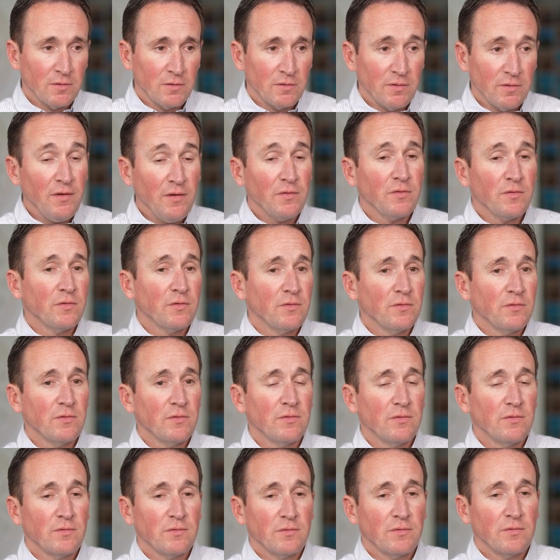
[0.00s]

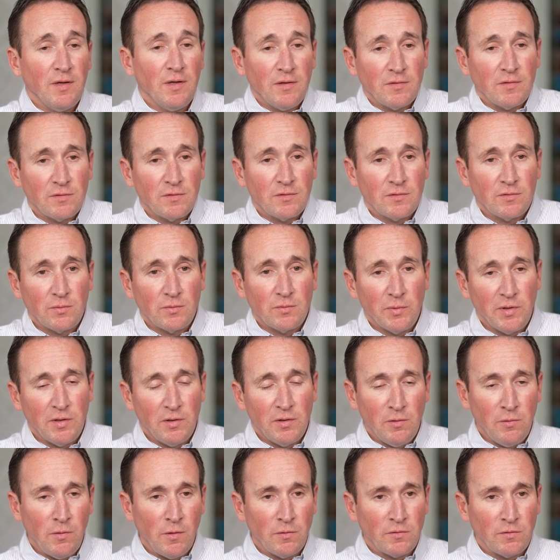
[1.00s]
Yes, we
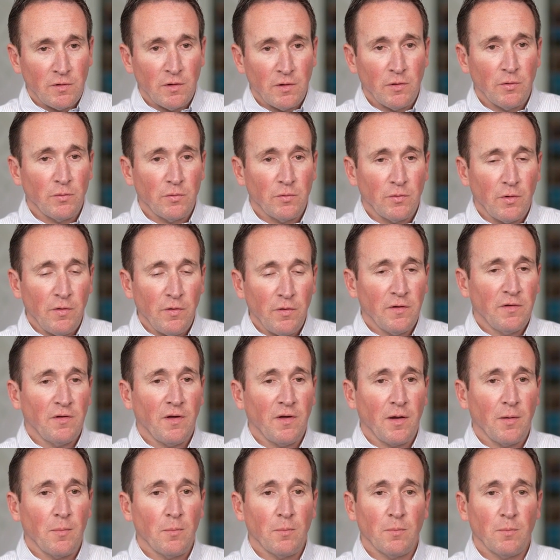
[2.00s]
do those loans all the
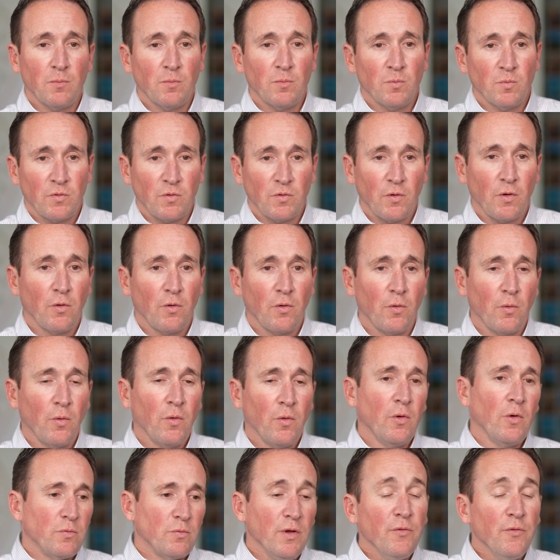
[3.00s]
time. So
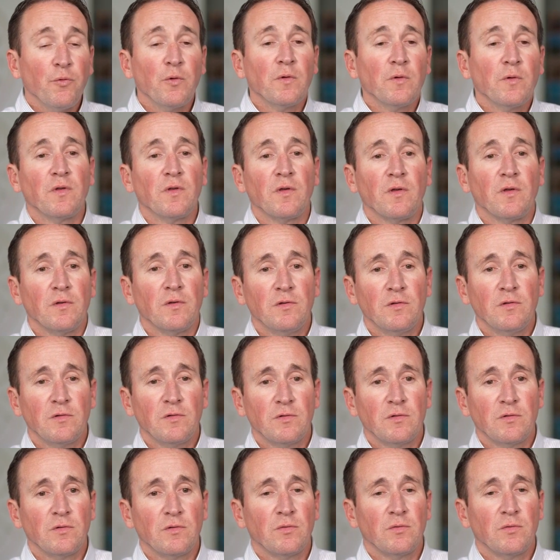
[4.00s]
difference
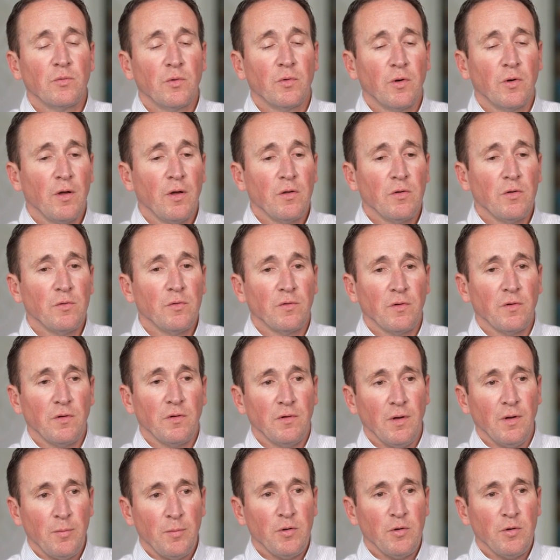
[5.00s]
is we're not using
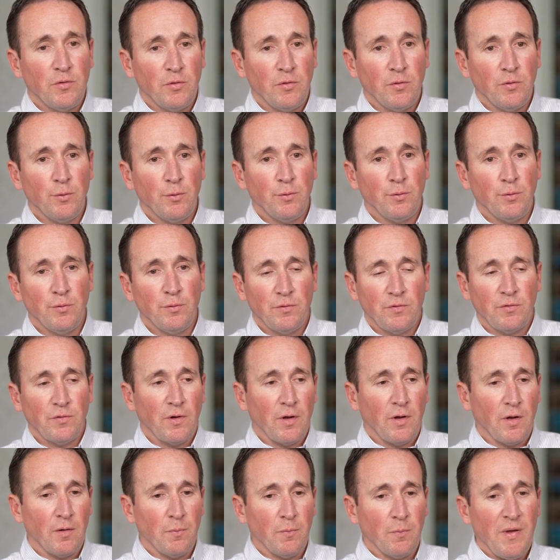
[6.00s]
W-2s
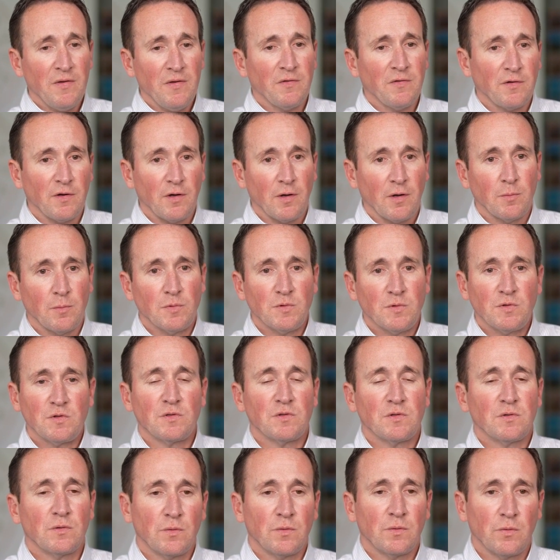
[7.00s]
and pay
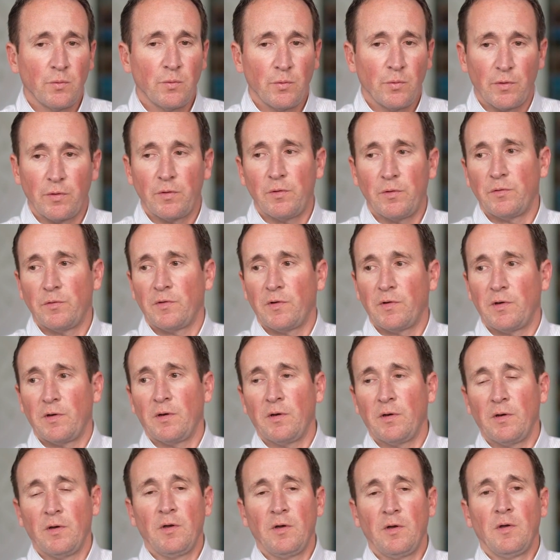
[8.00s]
stubs, we're
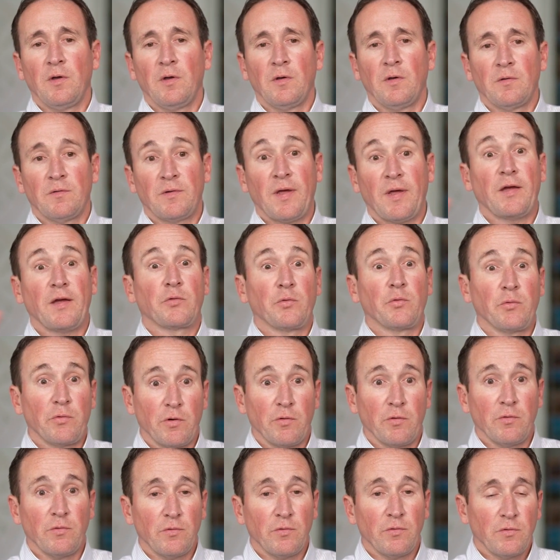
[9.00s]
using tax
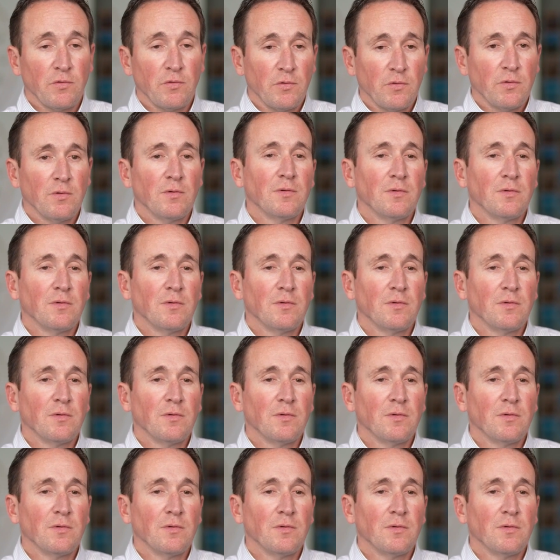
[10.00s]
returns.